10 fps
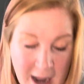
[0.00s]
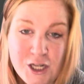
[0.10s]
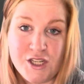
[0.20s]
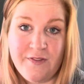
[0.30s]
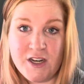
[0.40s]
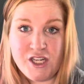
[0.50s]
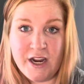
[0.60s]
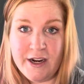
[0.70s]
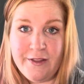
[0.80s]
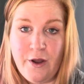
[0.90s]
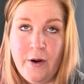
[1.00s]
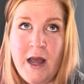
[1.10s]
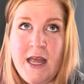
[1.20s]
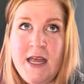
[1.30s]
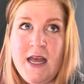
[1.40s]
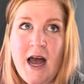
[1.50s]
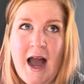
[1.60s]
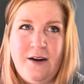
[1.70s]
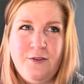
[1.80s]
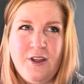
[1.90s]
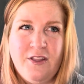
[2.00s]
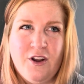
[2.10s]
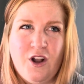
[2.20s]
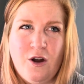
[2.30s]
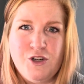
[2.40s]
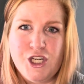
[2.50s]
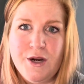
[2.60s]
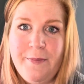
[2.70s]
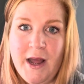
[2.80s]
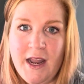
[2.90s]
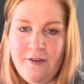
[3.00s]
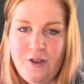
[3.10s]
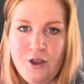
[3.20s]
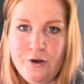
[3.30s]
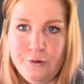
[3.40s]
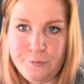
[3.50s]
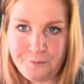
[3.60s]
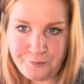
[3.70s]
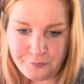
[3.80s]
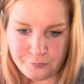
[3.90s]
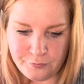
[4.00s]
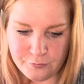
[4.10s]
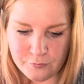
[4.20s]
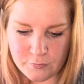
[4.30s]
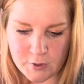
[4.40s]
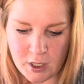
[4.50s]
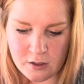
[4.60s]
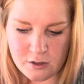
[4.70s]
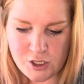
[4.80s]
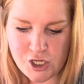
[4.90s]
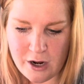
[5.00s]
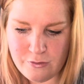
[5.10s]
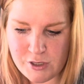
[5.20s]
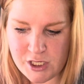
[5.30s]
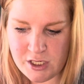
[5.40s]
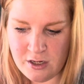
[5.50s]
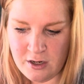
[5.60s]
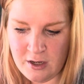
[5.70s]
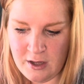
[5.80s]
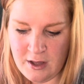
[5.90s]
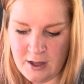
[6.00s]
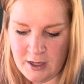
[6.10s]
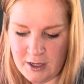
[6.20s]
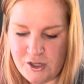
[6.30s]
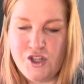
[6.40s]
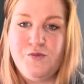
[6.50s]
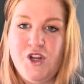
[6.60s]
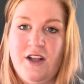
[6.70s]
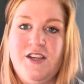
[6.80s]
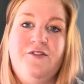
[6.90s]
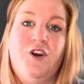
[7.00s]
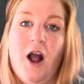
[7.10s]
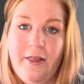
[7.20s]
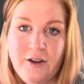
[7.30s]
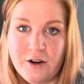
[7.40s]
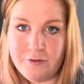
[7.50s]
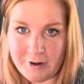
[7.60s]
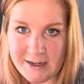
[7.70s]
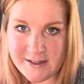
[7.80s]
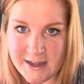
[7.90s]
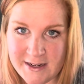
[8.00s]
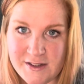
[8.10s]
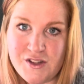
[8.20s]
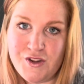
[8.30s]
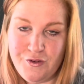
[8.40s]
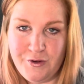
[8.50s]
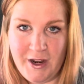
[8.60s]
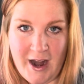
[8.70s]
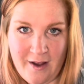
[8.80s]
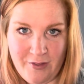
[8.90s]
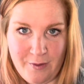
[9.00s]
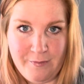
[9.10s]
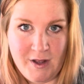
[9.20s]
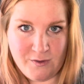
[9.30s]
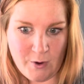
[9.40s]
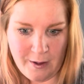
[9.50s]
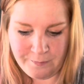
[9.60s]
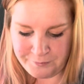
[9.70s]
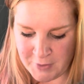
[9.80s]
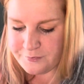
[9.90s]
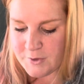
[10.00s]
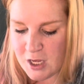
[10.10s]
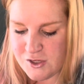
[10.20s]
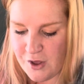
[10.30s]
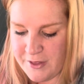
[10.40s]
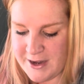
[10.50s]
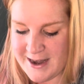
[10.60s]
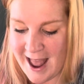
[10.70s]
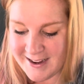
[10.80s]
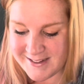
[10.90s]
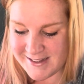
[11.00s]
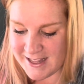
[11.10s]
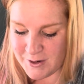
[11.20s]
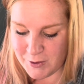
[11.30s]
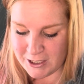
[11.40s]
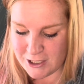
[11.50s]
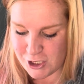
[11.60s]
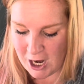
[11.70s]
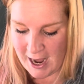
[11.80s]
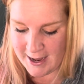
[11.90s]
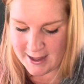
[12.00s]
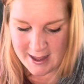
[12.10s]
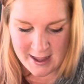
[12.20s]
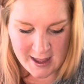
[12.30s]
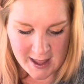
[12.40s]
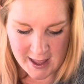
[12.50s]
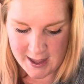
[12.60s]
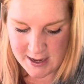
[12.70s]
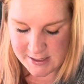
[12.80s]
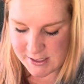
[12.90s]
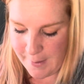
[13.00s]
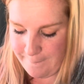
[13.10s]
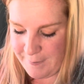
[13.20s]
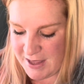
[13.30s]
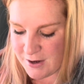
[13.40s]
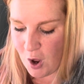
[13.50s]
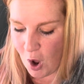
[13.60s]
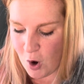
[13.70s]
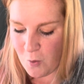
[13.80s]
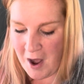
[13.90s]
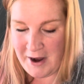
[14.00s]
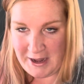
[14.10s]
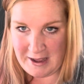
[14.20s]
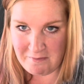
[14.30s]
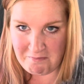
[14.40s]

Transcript: Not just vegetarian though. I don't think they're kosher, but if you don't consume gelatin for other reasons, you can have them as well. So the next thing we're gonna try is Bit-O Honey.